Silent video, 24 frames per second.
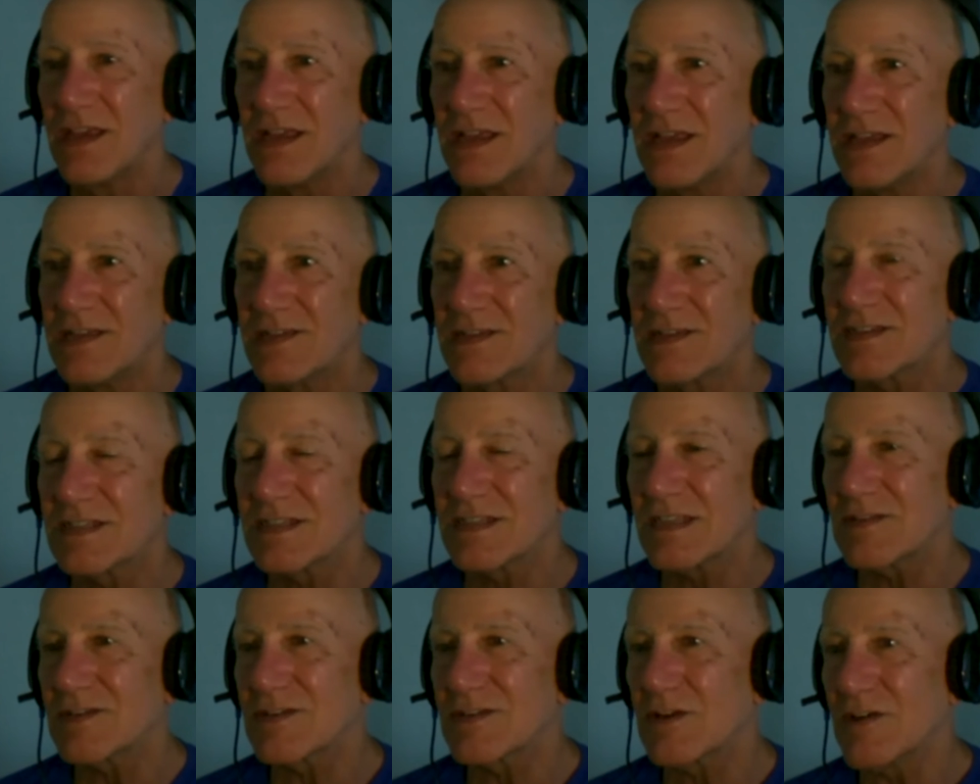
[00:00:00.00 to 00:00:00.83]

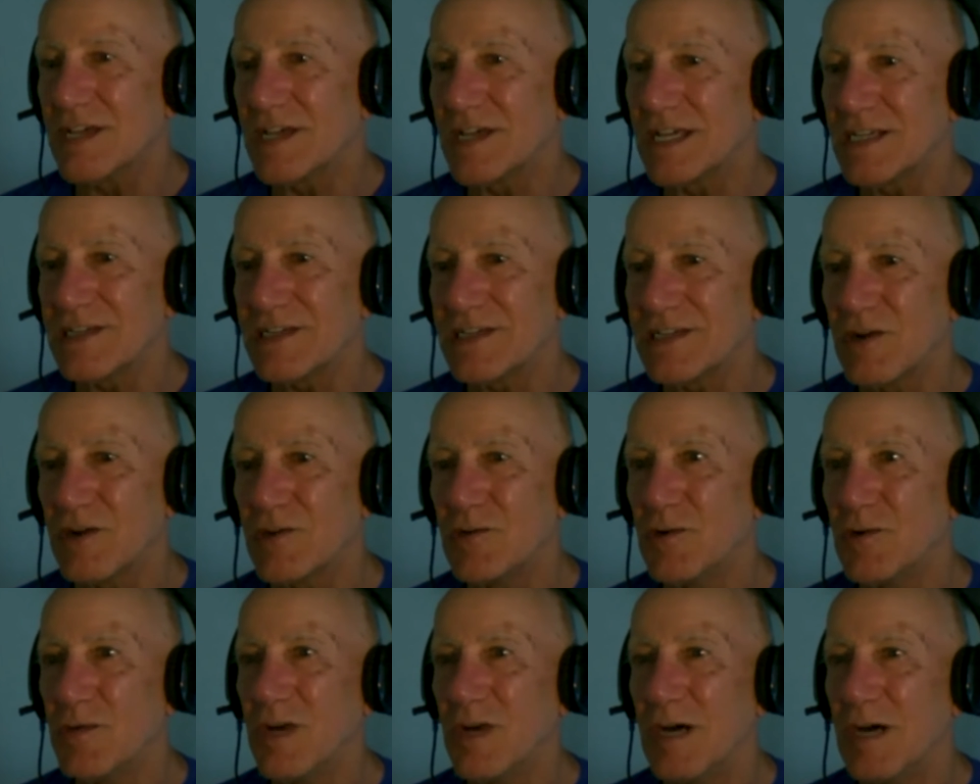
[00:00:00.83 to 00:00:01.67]
So I'm going to tell
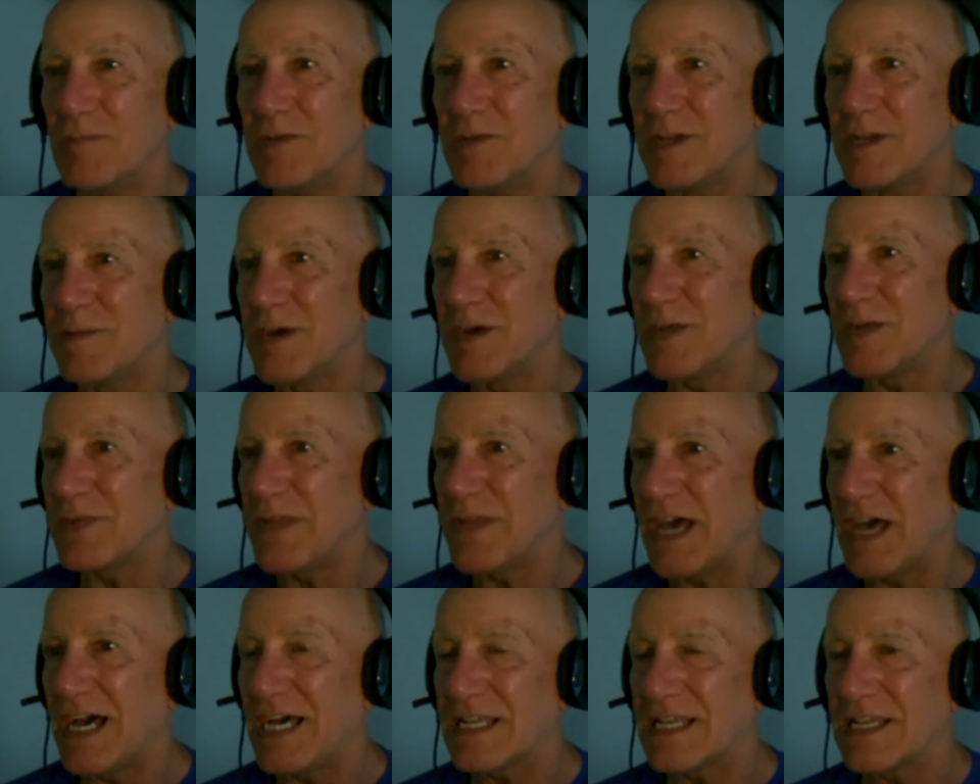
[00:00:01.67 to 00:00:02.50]
you a bit about
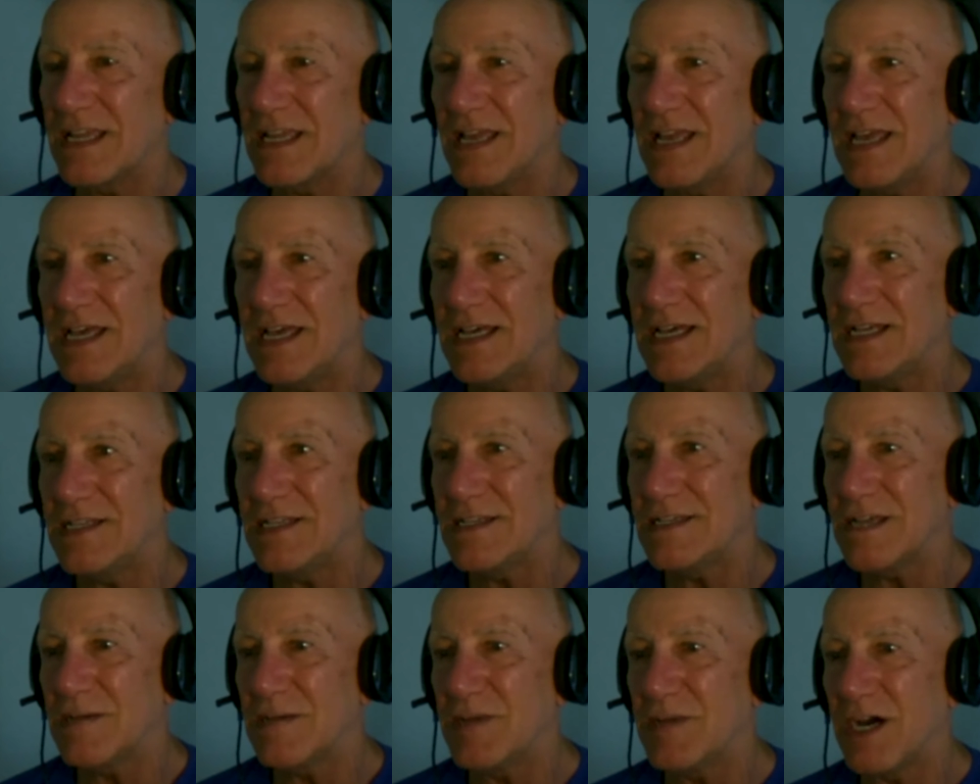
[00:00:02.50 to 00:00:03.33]
that and
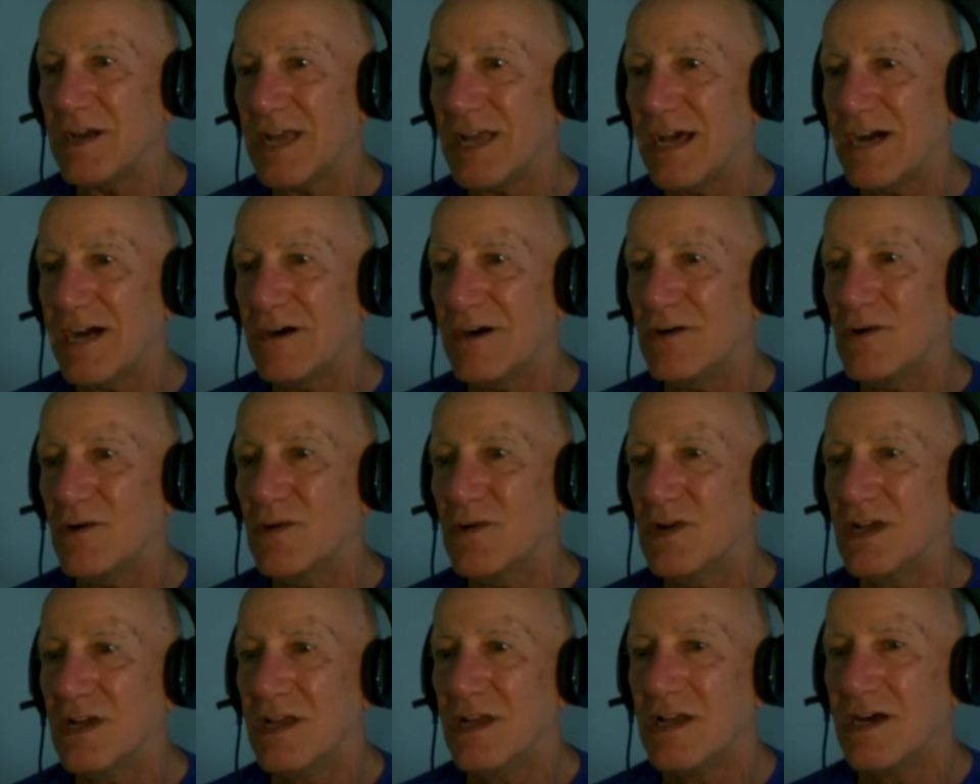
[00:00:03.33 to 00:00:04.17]
about how
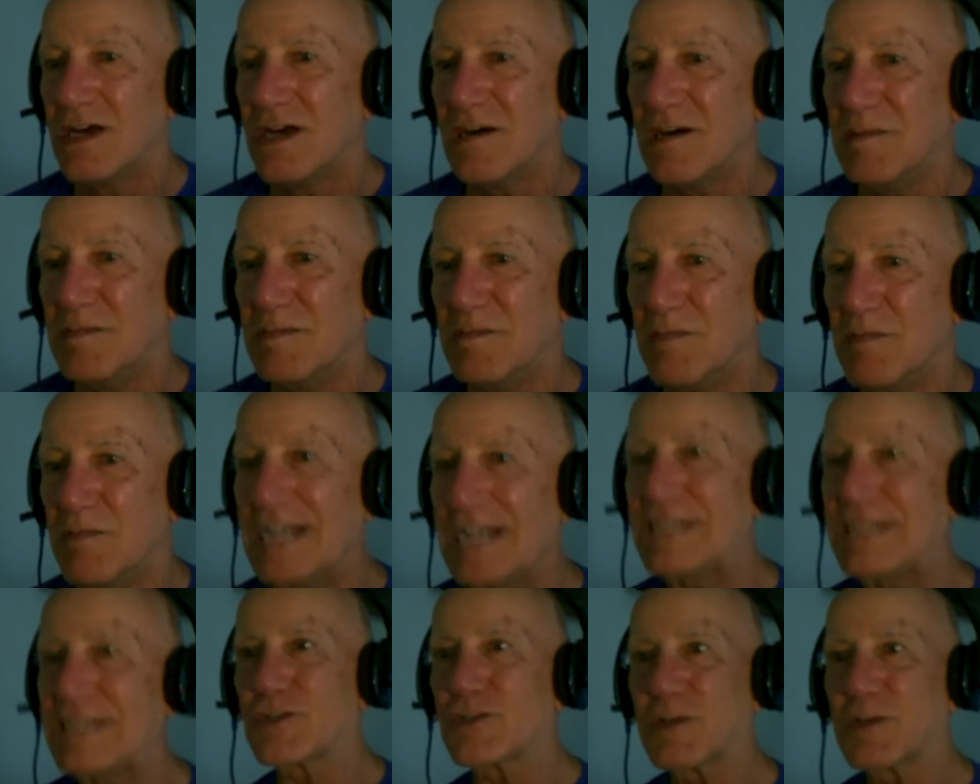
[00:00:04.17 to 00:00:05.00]
um, my
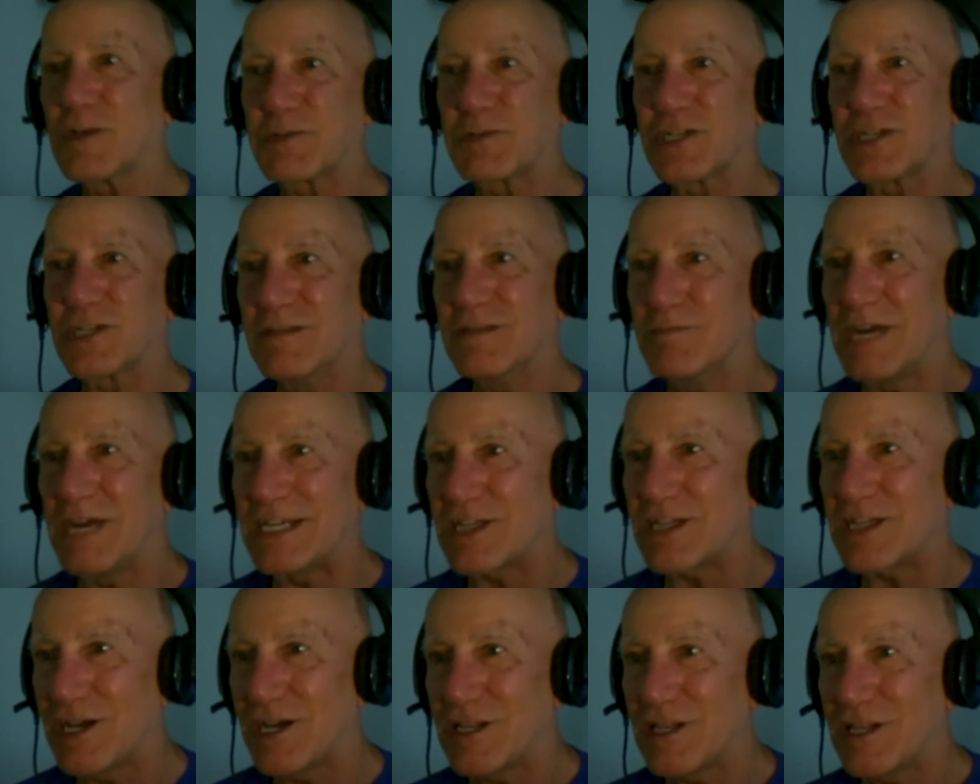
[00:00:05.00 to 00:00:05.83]
description, my
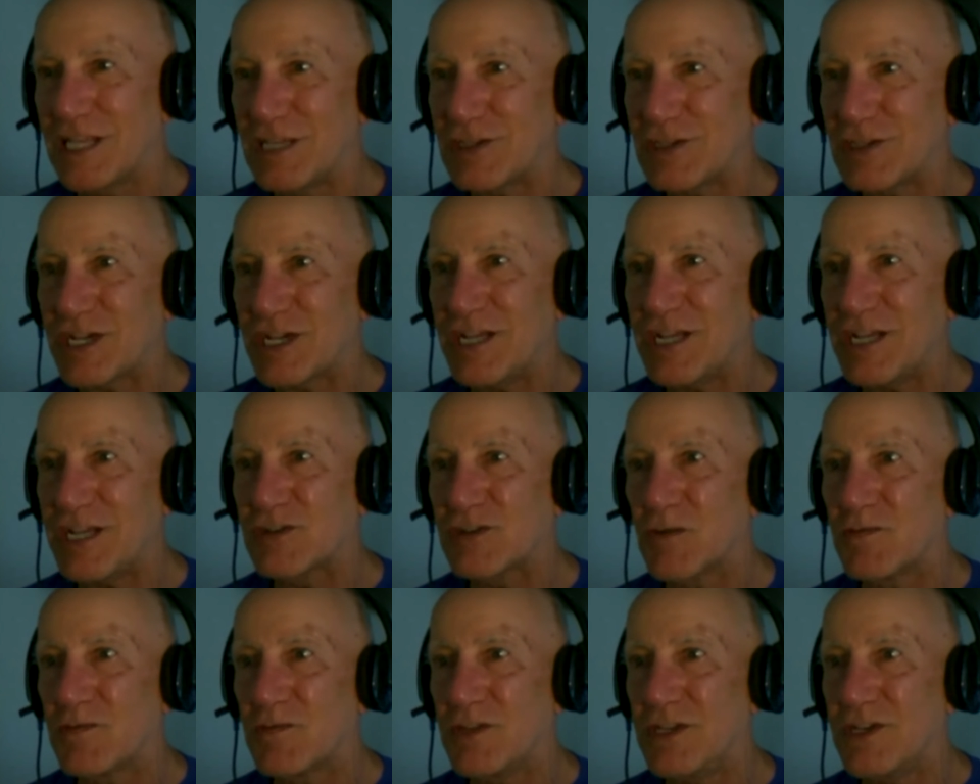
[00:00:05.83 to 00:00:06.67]
title has changed
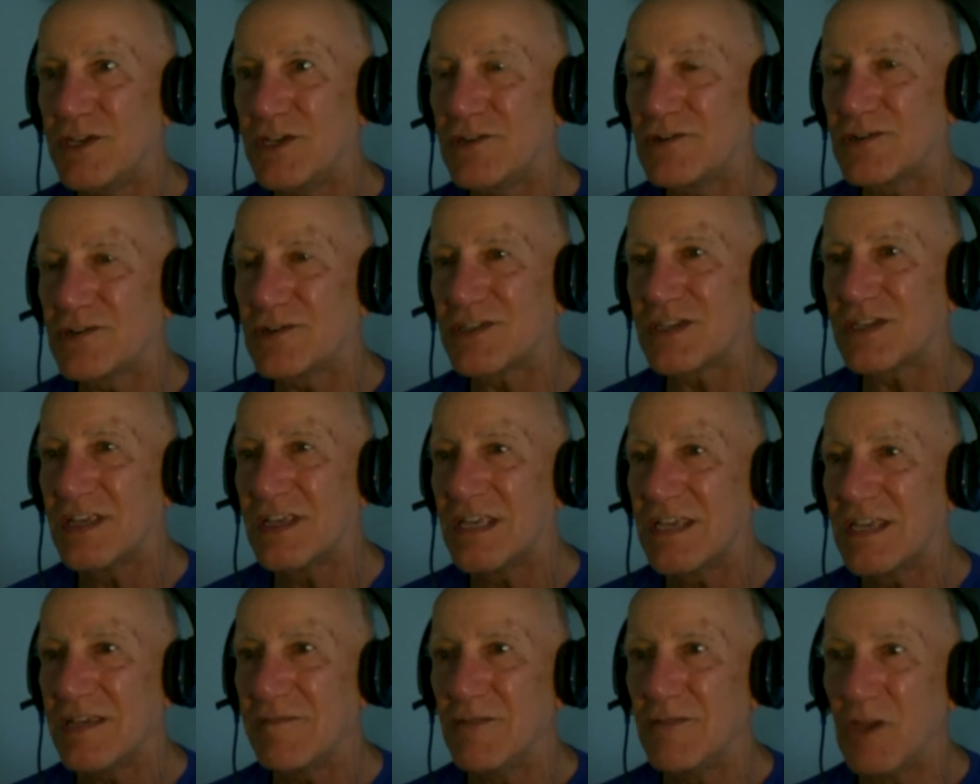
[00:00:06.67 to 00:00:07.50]
over the years,
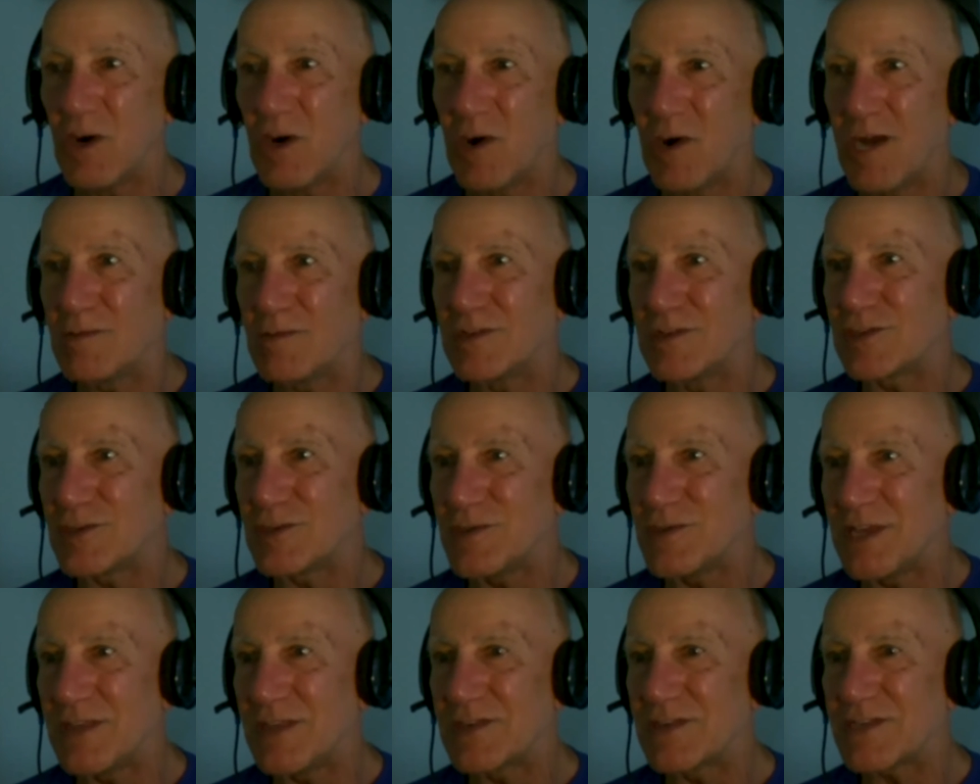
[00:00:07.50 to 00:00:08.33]
even though I was
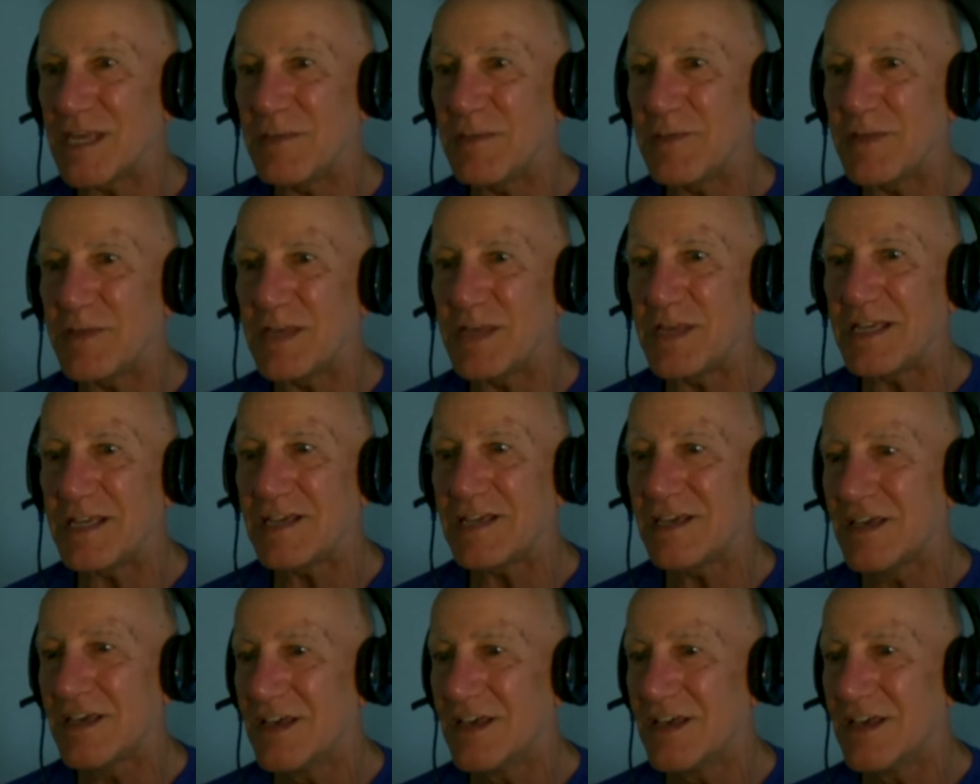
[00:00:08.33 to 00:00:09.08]
doing the same thing.